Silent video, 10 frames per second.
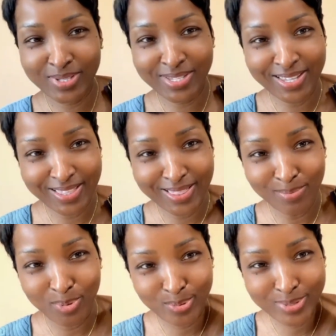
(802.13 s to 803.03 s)
to get the
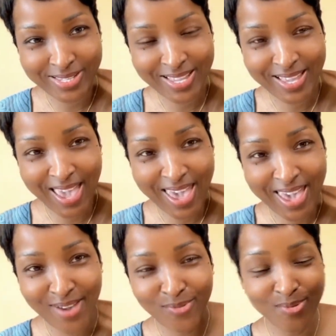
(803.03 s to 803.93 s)

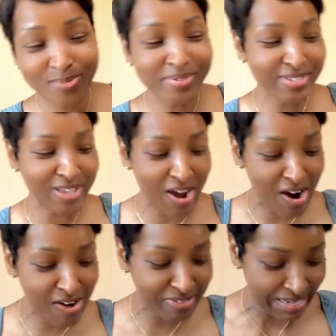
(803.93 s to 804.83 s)
bustier from
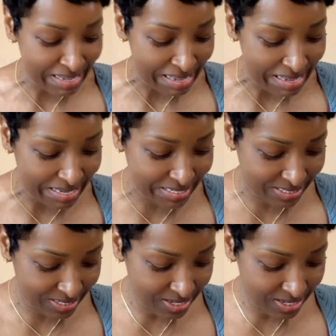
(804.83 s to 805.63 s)
Zara.